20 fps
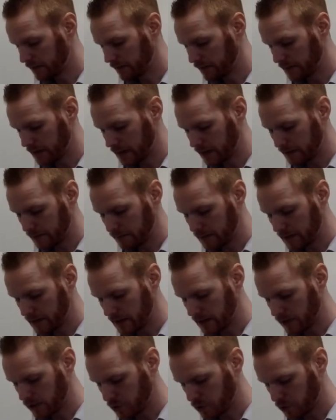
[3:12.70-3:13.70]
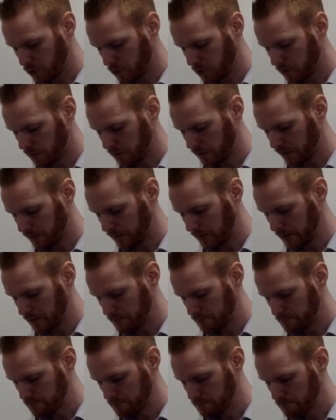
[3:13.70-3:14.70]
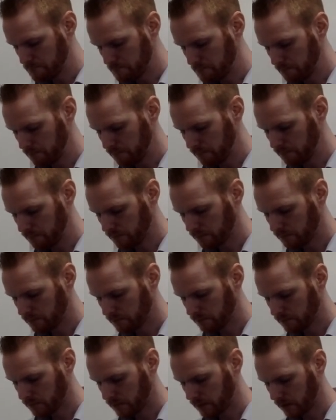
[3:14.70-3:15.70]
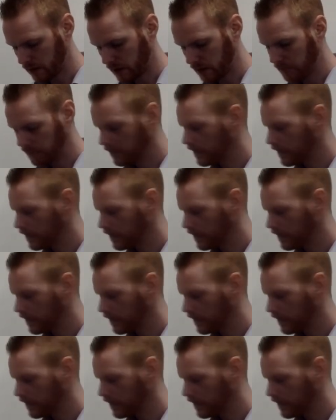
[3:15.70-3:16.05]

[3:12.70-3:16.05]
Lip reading: divided by square root of 50, okay?